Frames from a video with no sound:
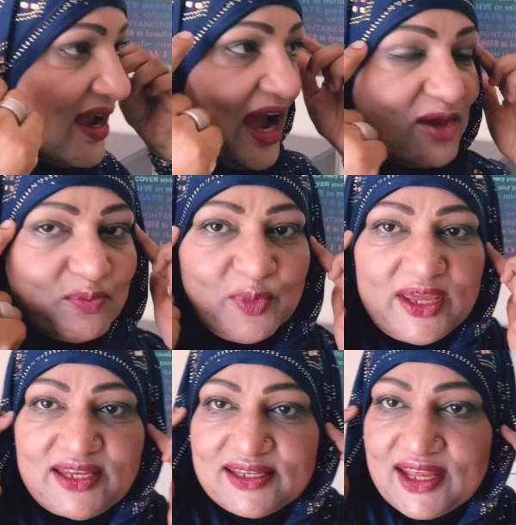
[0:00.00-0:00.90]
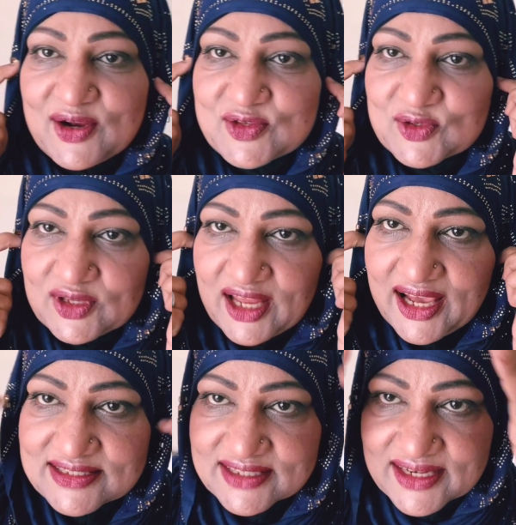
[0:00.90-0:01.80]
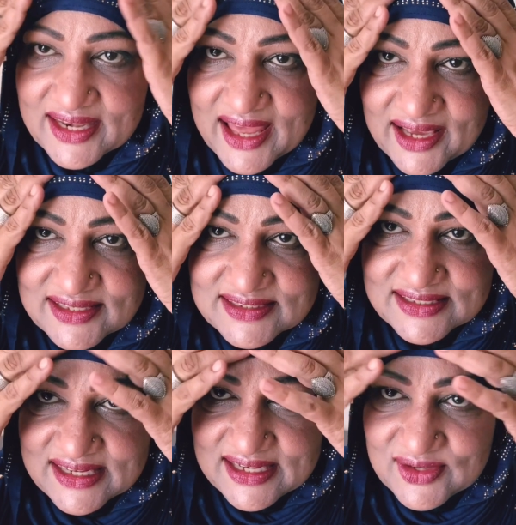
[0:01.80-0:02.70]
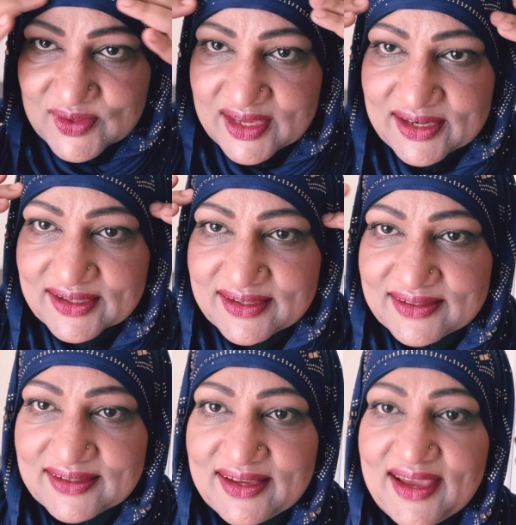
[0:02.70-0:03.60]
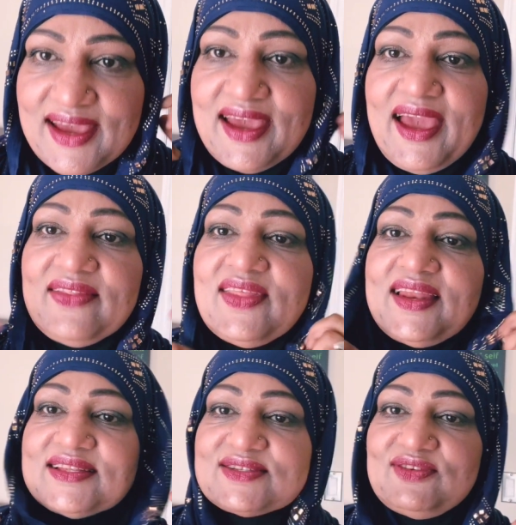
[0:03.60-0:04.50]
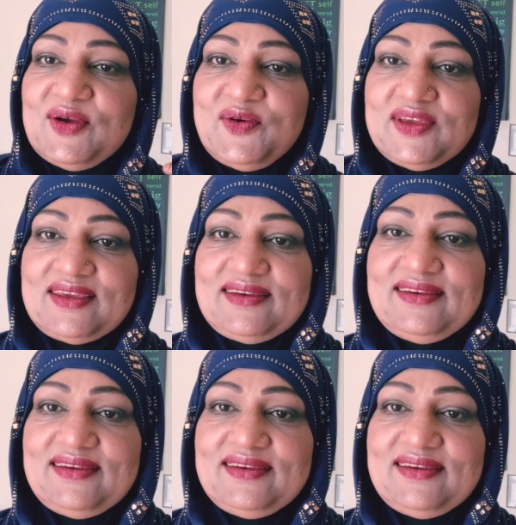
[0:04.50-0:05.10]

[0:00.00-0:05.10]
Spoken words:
I pinned it here so it has that nice neat look here, and then it's flowing.